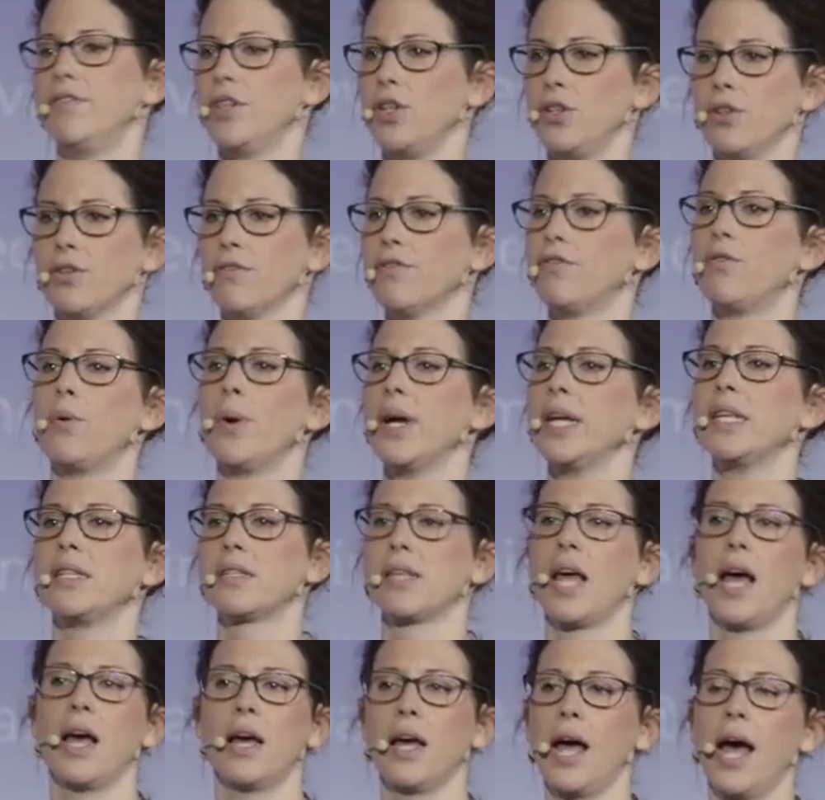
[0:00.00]
that your voice
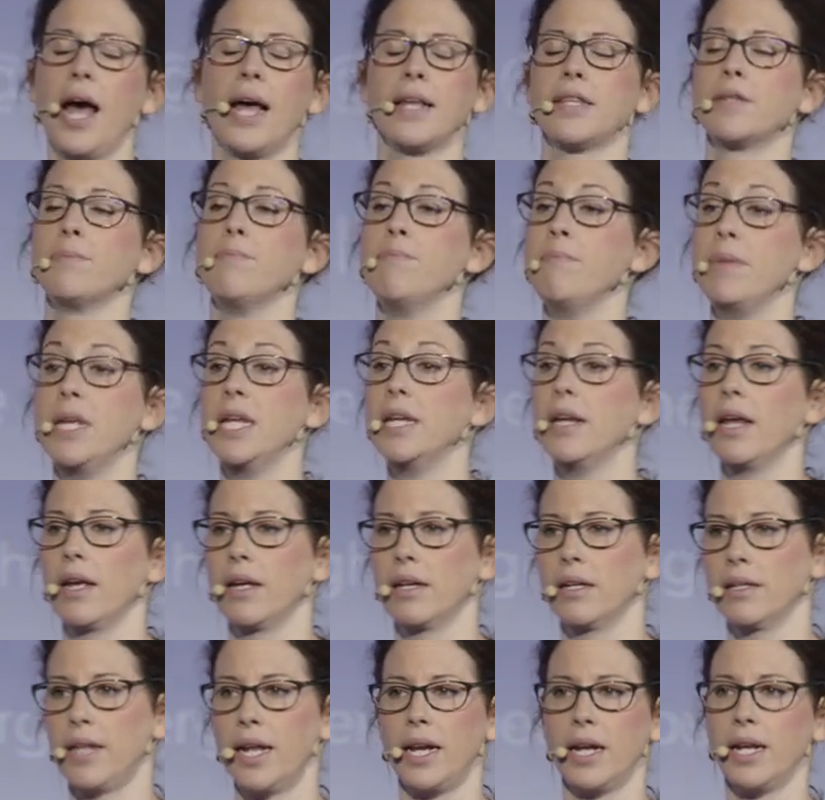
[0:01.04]
has
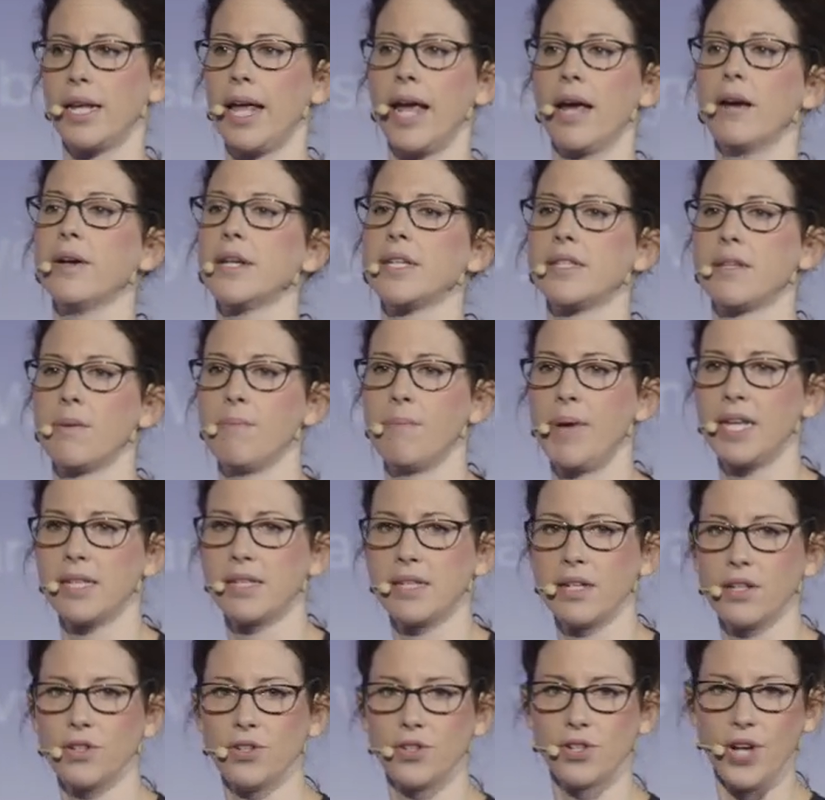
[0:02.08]
meaning, that it carries a
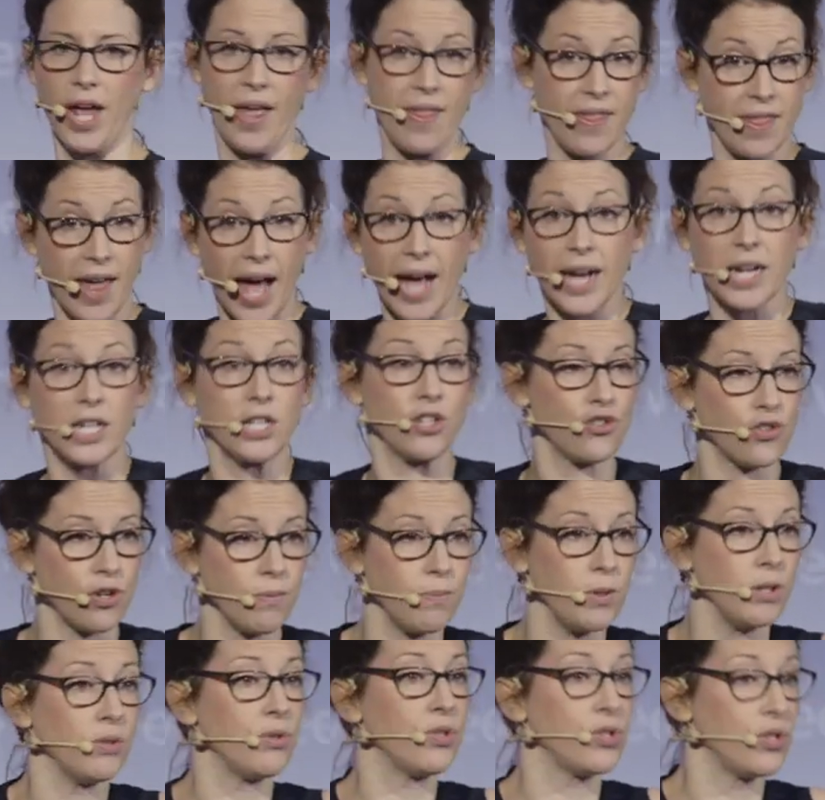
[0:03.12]
message, and that
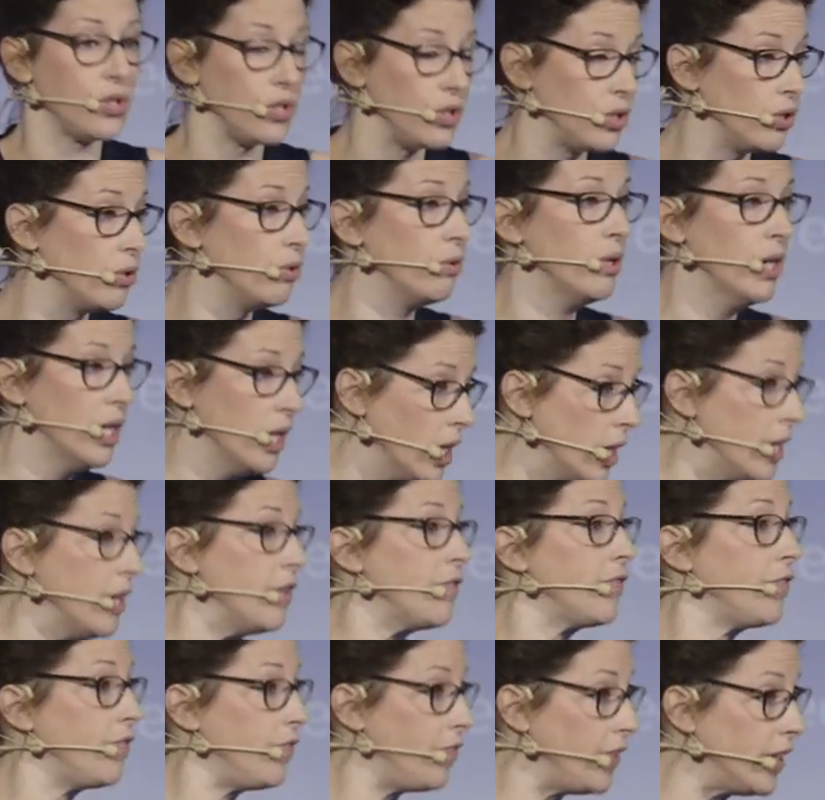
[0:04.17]
contributes to you
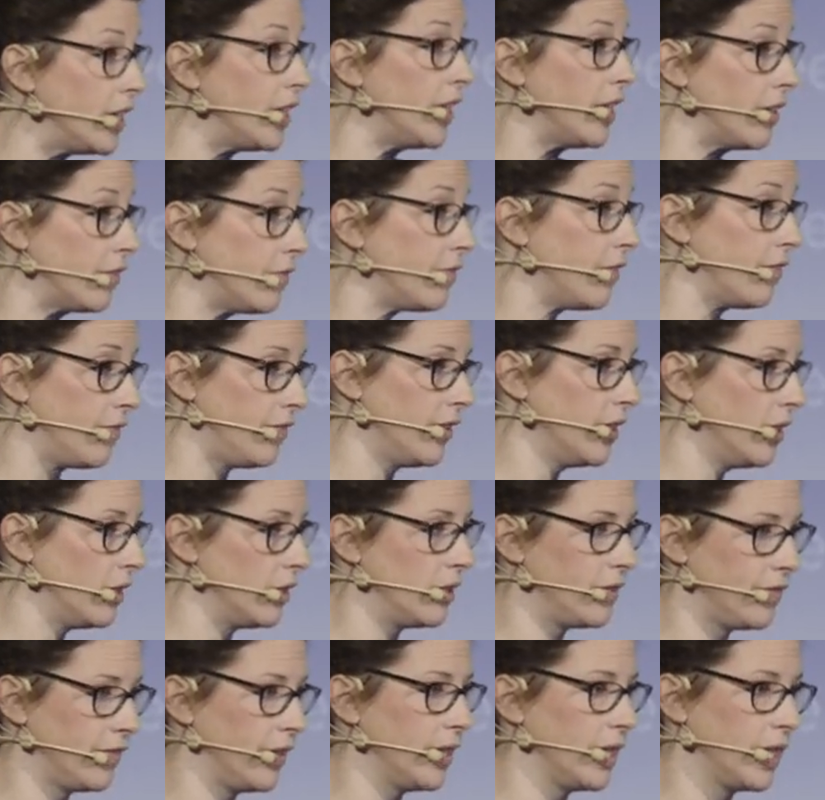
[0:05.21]
feeling
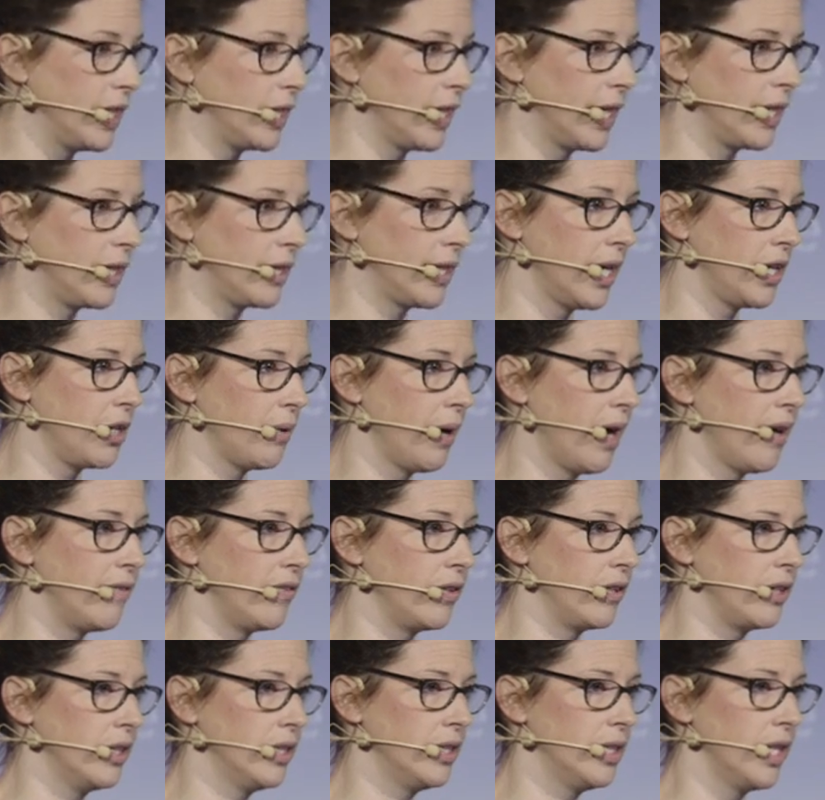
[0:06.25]
fulfilled, feeling like that you have a
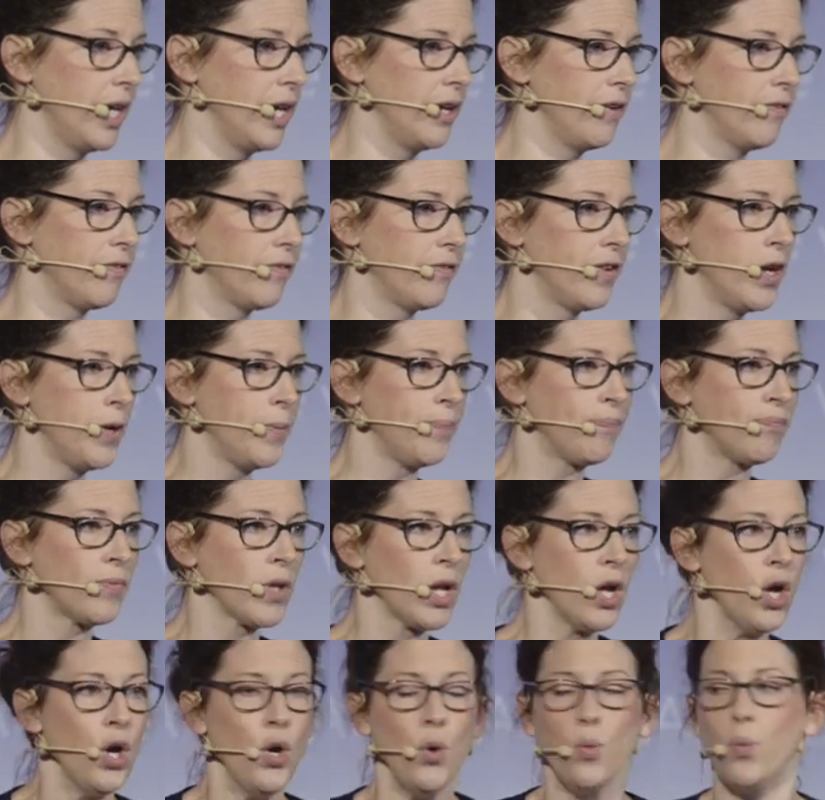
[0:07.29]
good life.
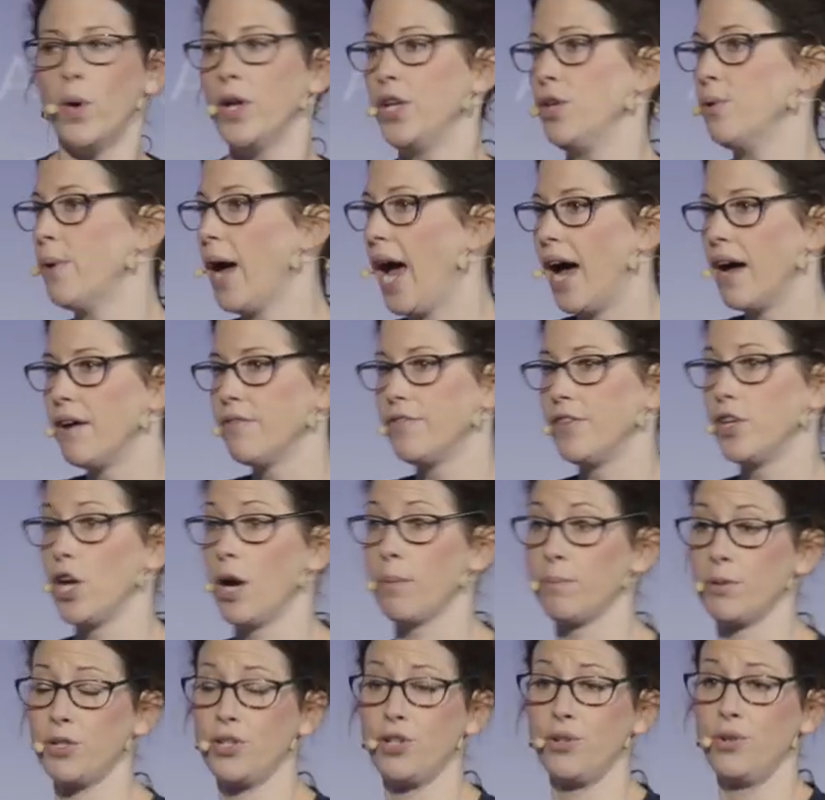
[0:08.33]
When you have the
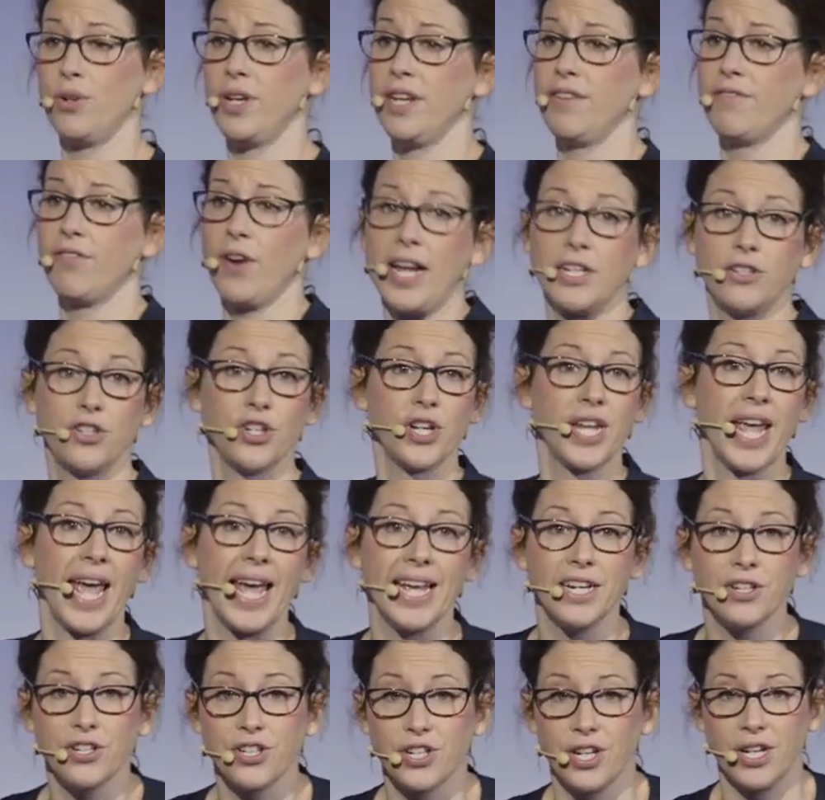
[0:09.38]
opportunity for
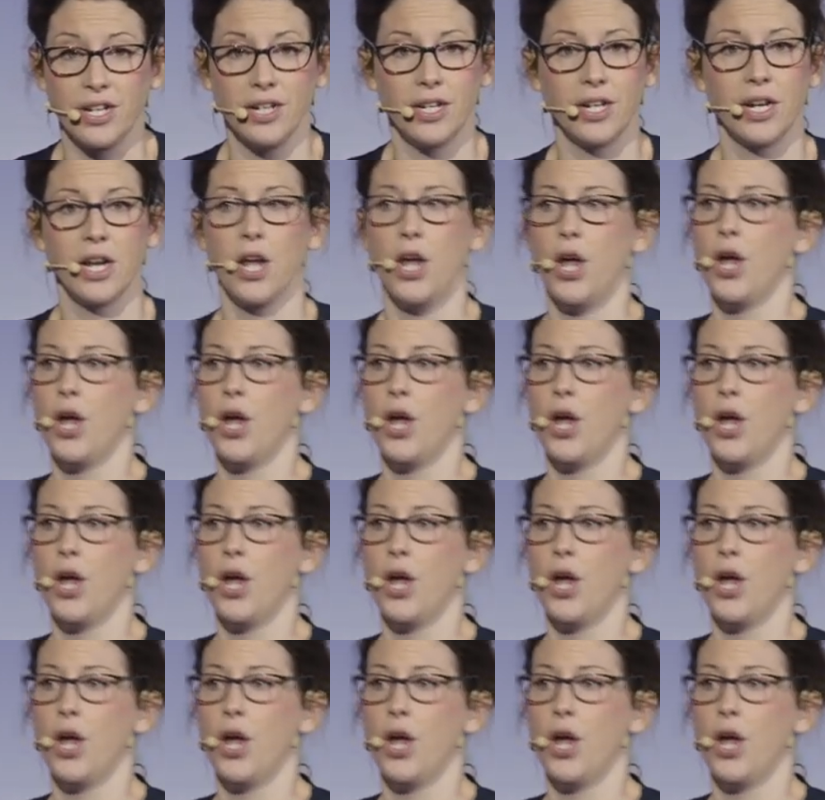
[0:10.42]
education,